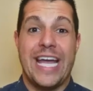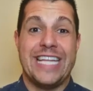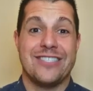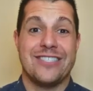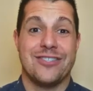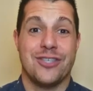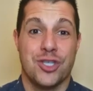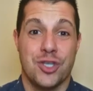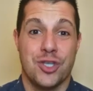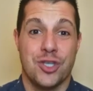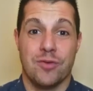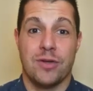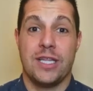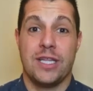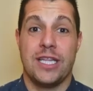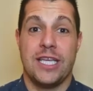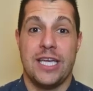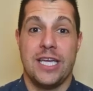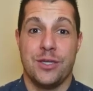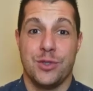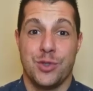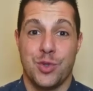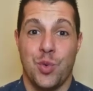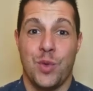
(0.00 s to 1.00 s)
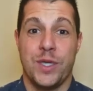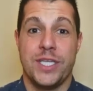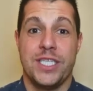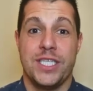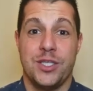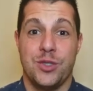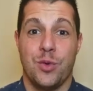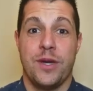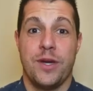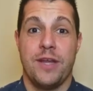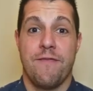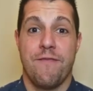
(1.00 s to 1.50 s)
and certainly in
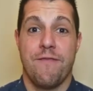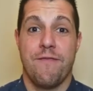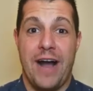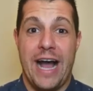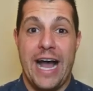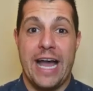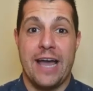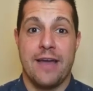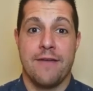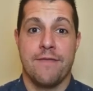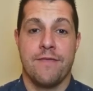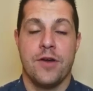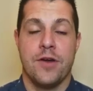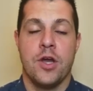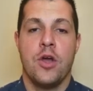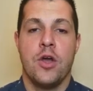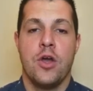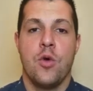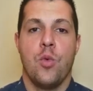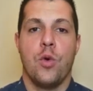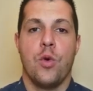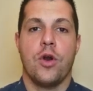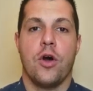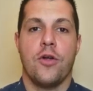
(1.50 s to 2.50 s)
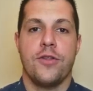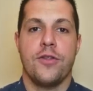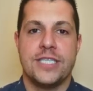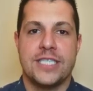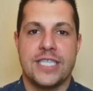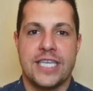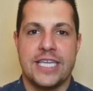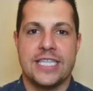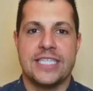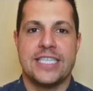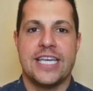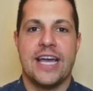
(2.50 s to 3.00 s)
2025 when all
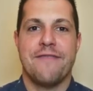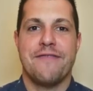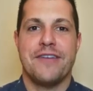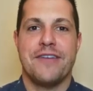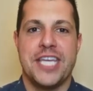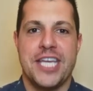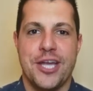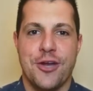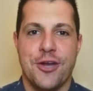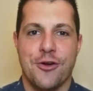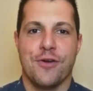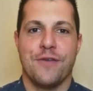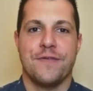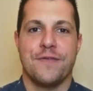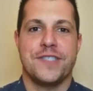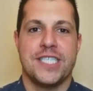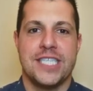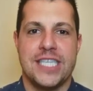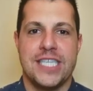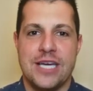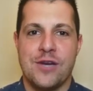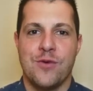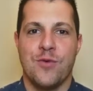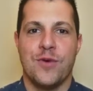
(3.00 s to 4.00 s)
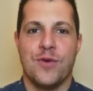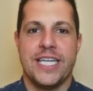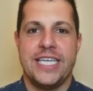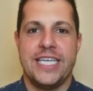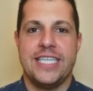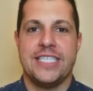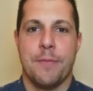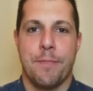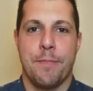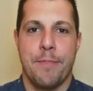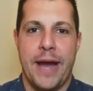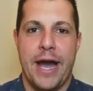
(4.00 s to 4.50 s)
these kids have a year of seeing what
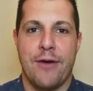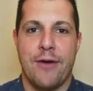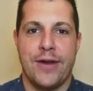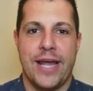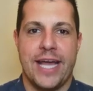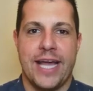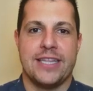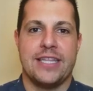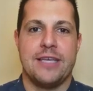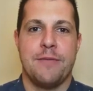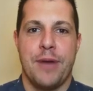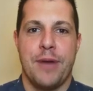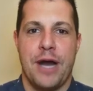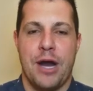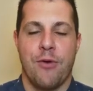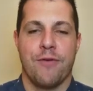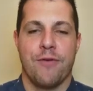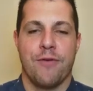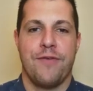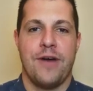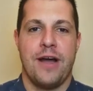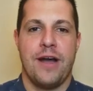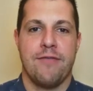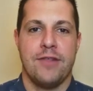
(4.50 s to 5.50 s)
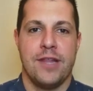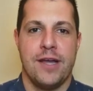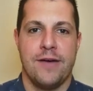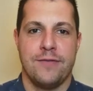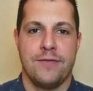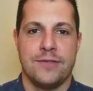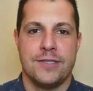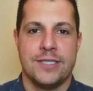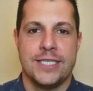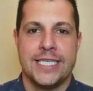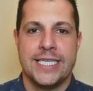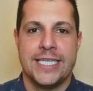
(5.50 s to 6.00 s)
he's about at the Power 5
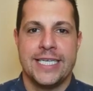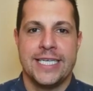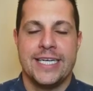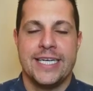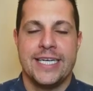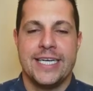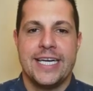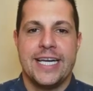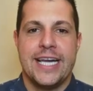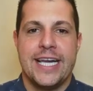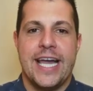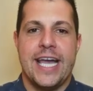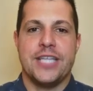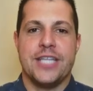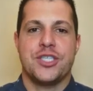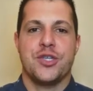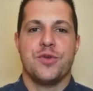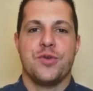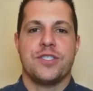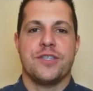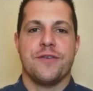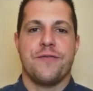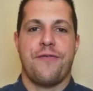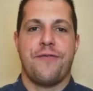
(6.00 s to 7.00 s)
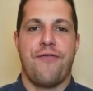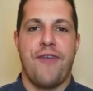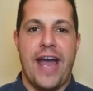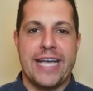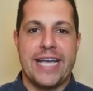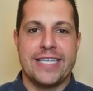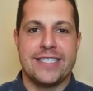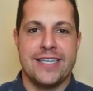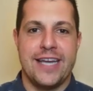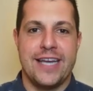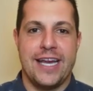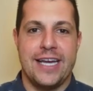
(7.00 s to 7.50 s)
level. And so it's a
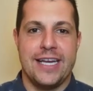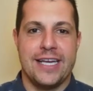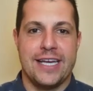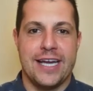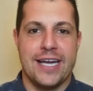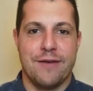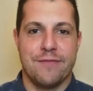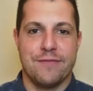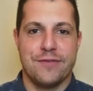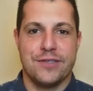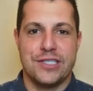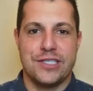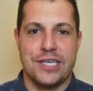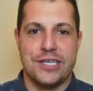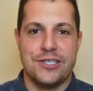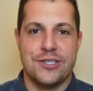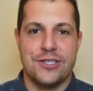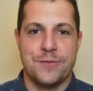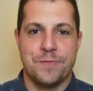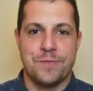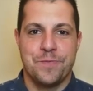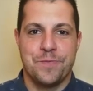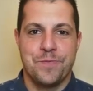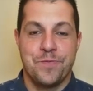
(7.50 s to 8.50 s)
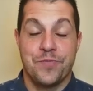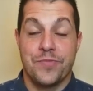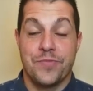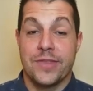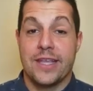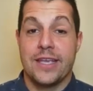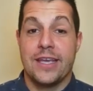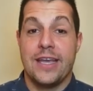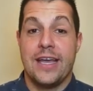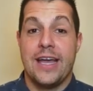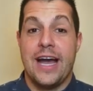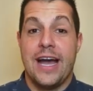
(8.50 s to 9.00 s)
fascinating conversation.
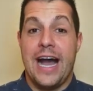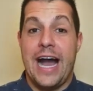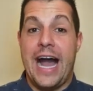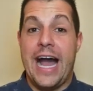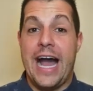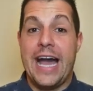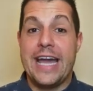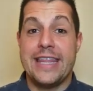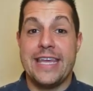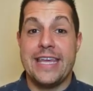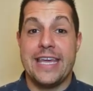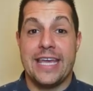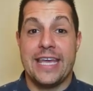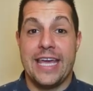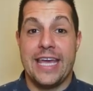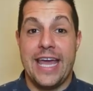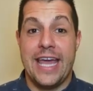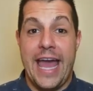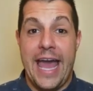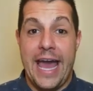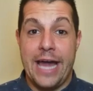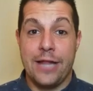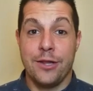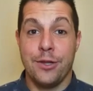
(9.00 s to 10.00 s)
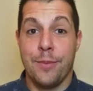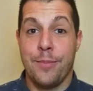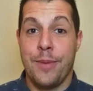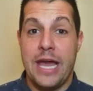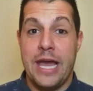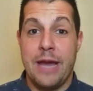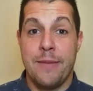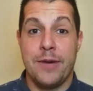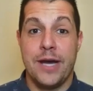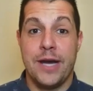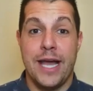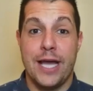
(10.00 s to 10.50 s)
I think
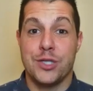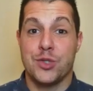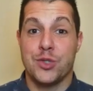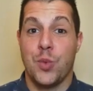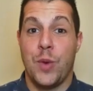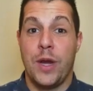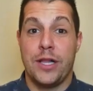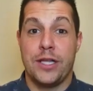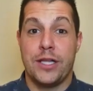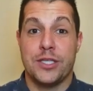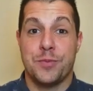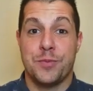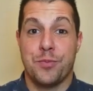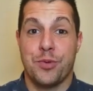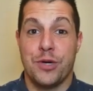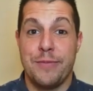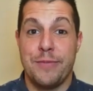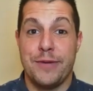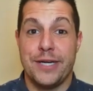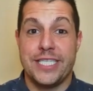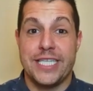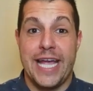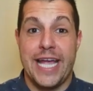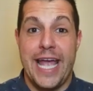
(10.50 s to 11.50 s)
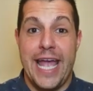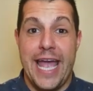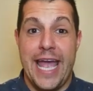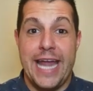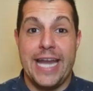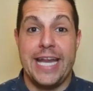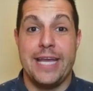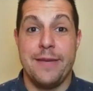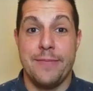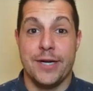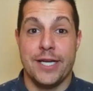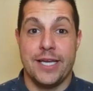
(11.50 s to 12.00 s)
Alabama, as well as pretty much
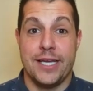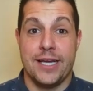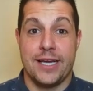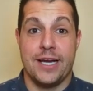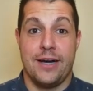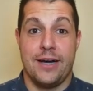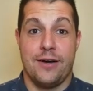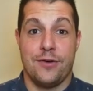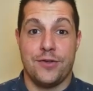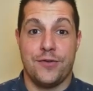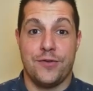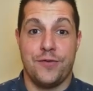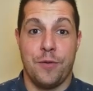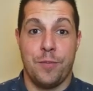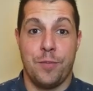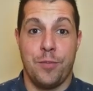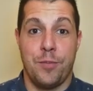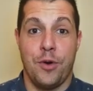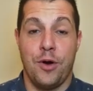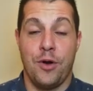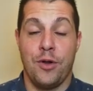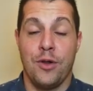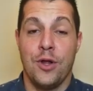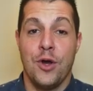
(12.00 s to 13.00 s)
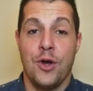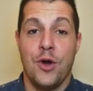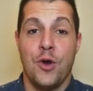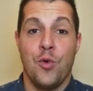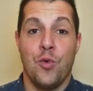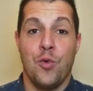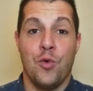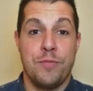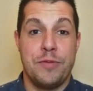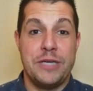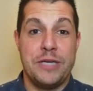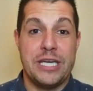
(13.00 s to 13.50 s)
anybody in college football,
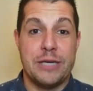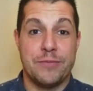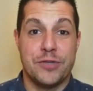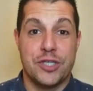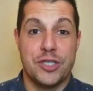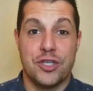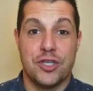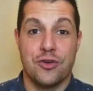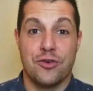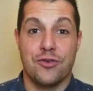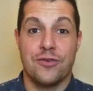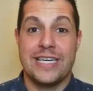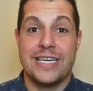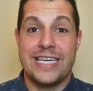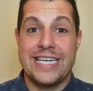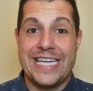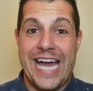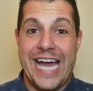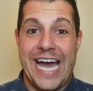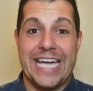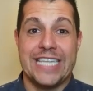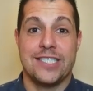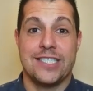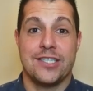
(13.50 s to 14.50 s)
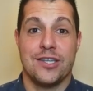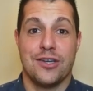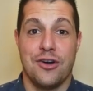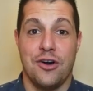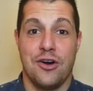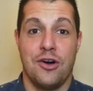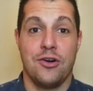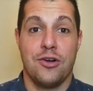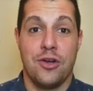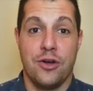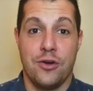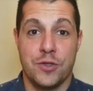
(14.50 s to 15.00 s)
would be absurd not to
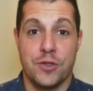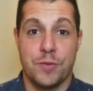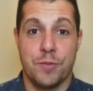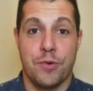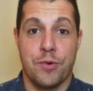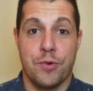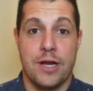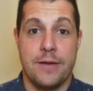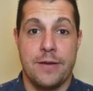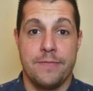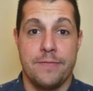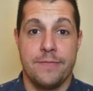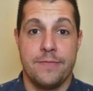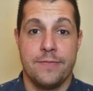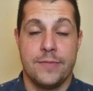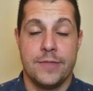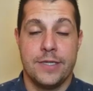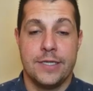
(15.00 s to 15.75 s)
call Coach Prime.